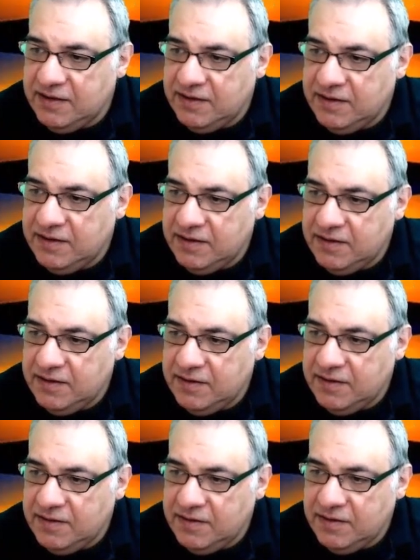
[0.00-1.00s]

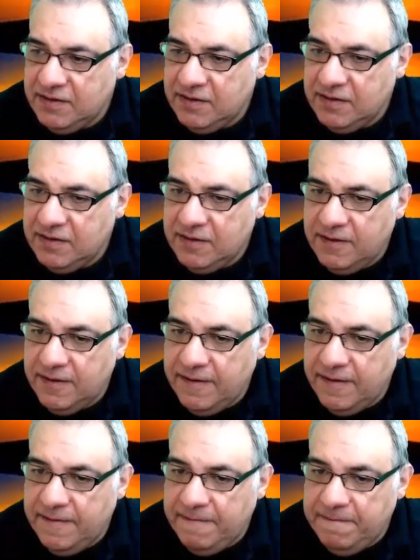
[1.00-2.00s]

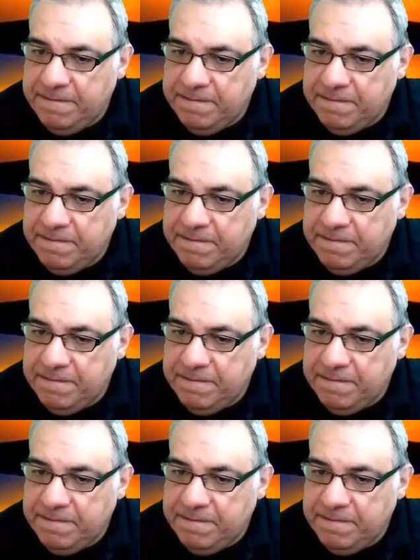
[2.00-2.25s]
No one is speaking in this clip.